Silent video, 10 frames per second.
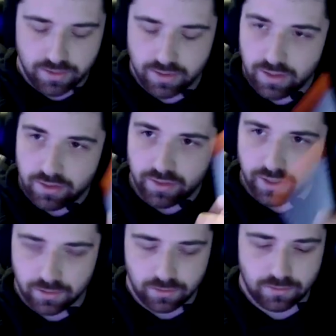is it is
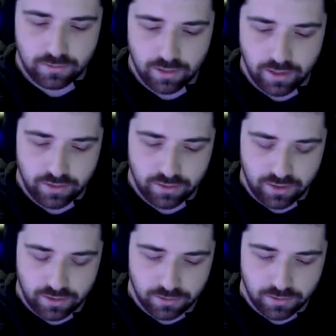sterile, it is
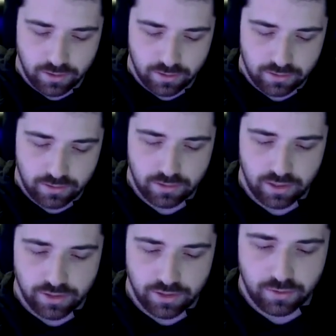sealed.
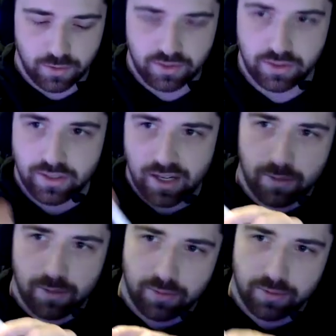You just twist the
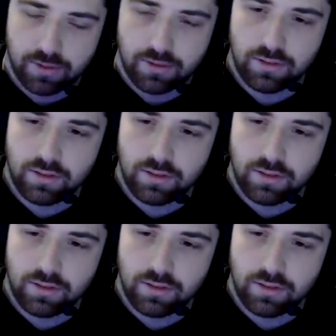top open.